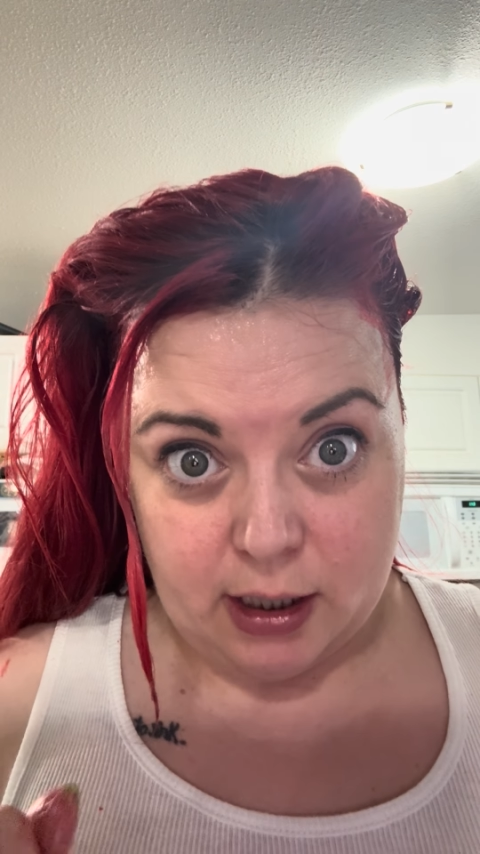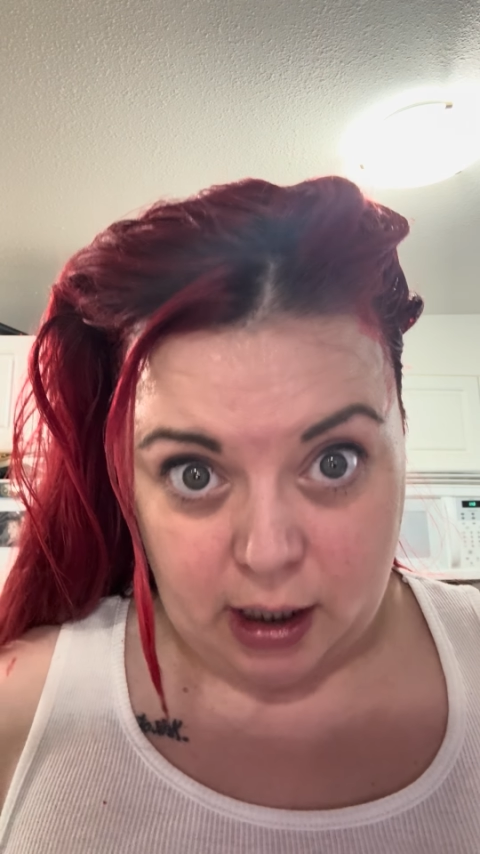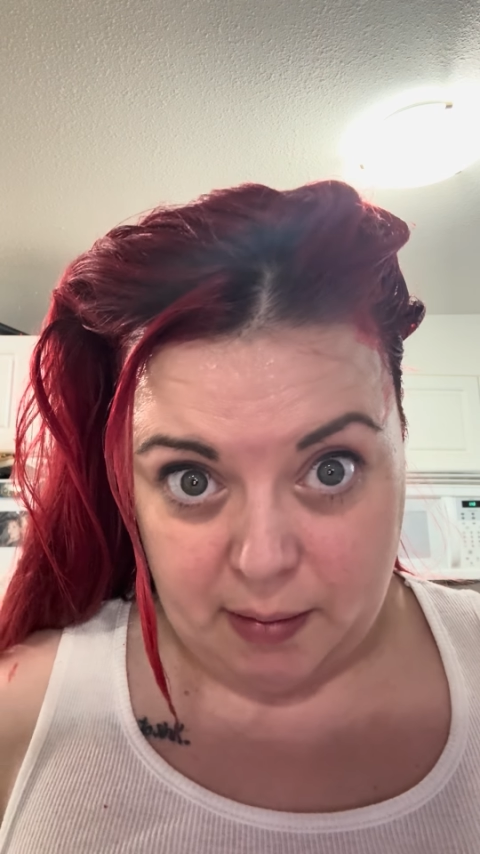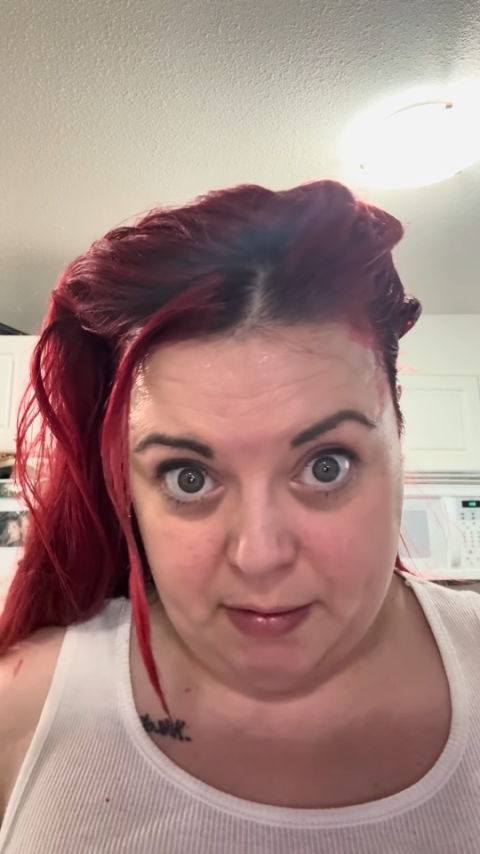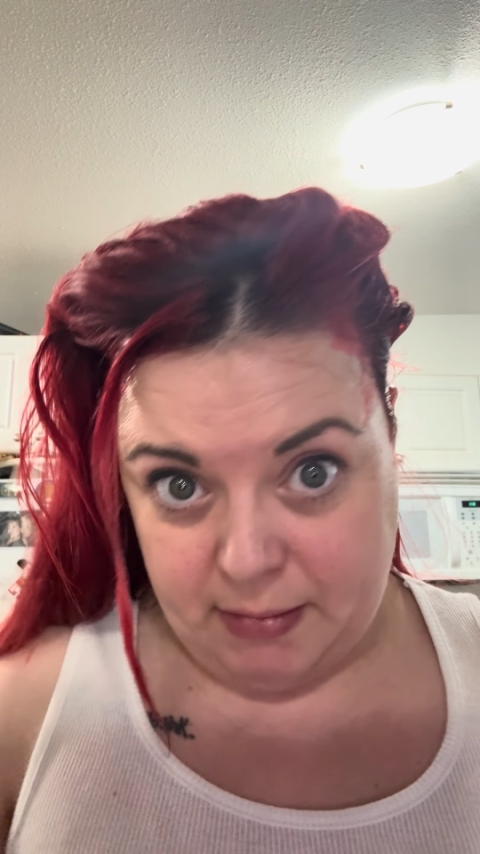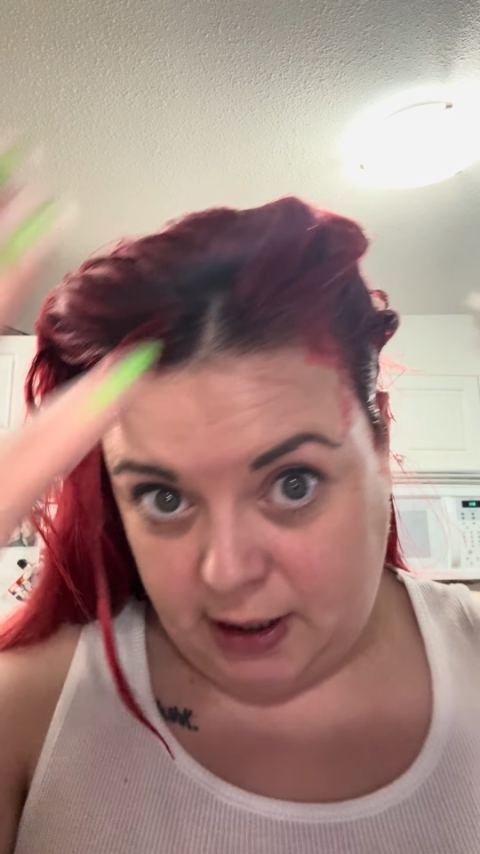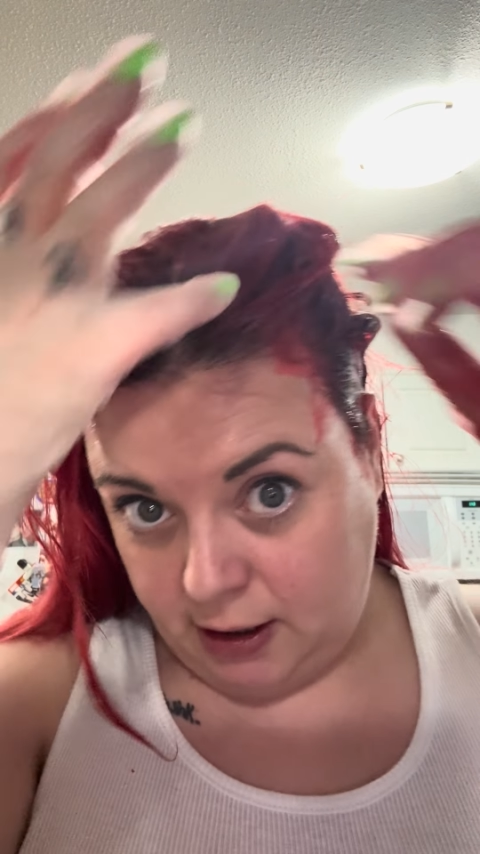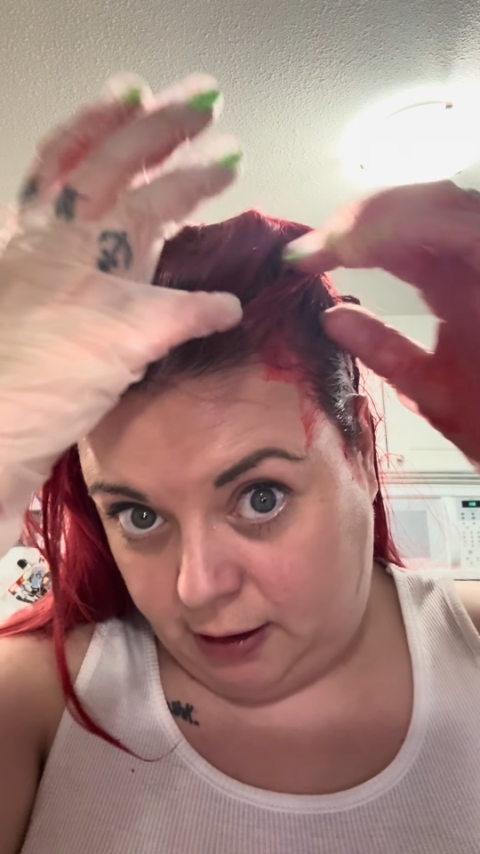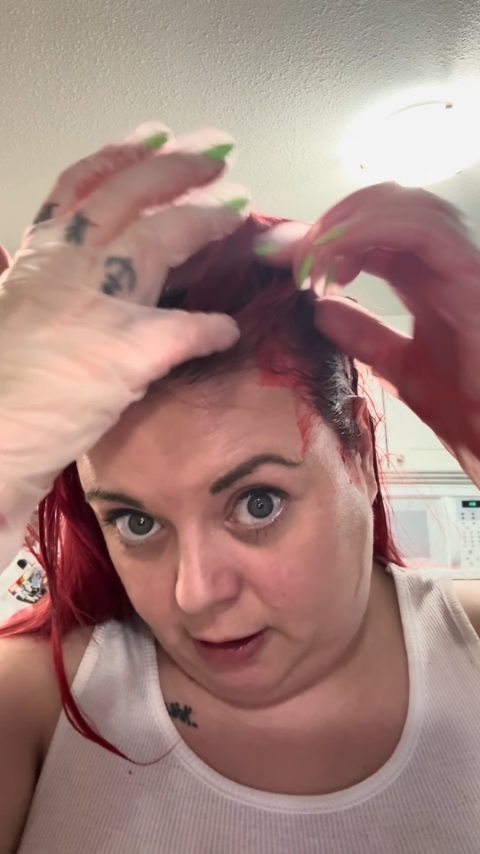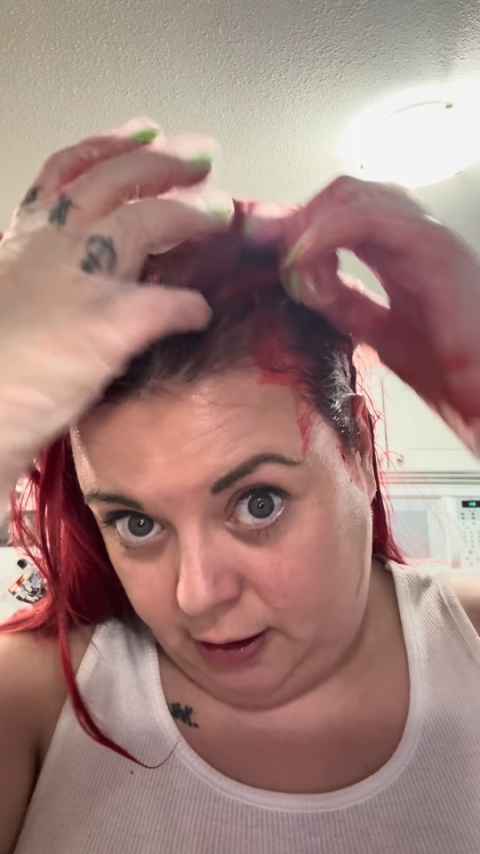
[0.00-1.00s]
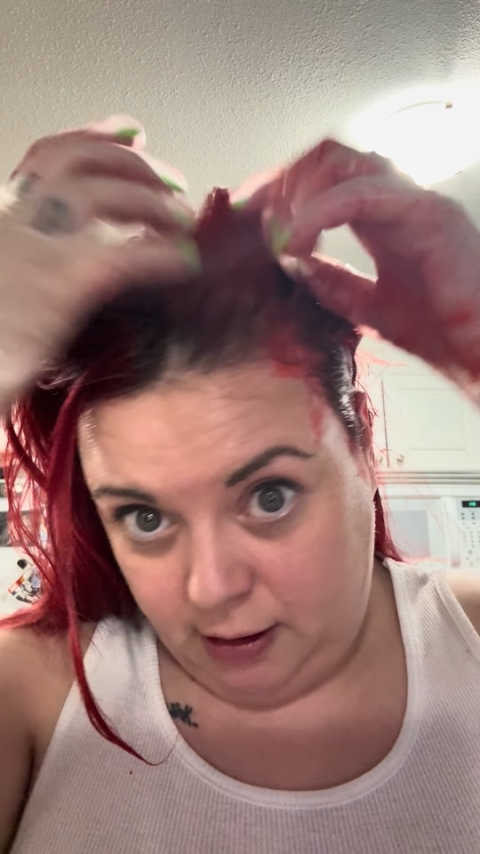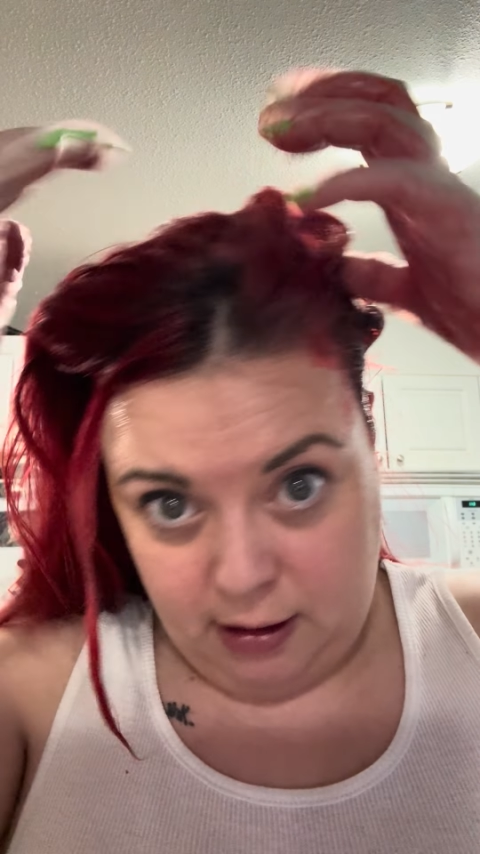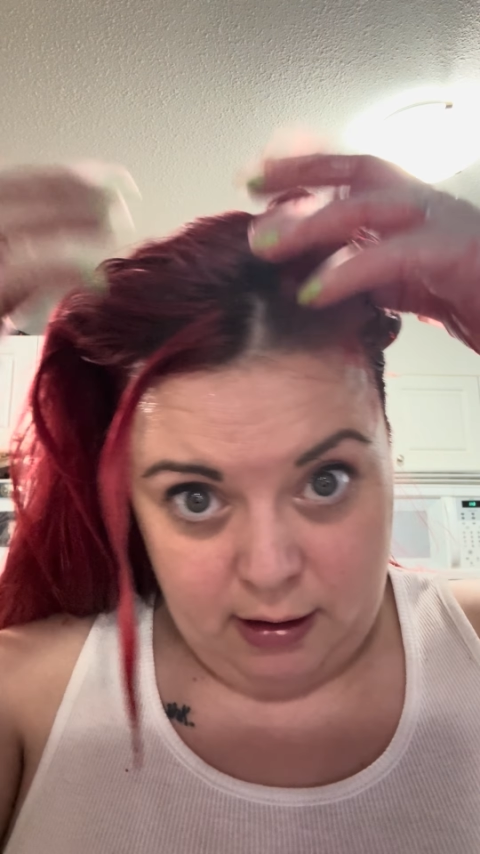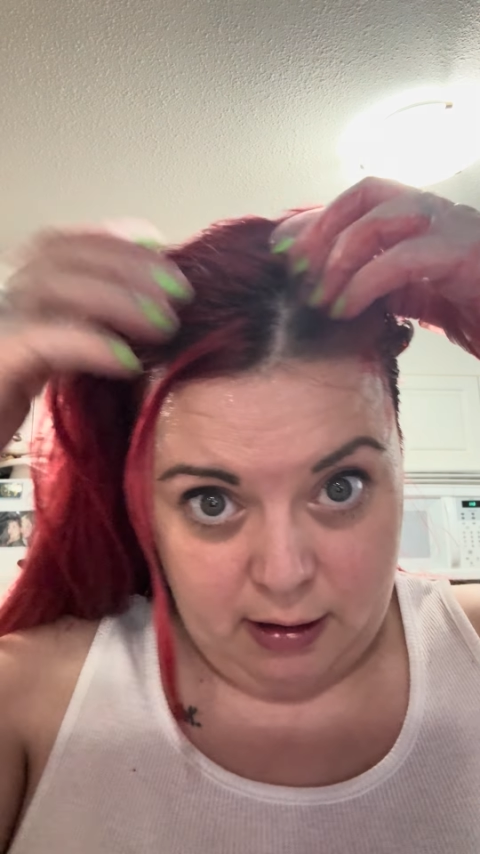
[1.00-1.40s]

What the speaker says: top of my hair,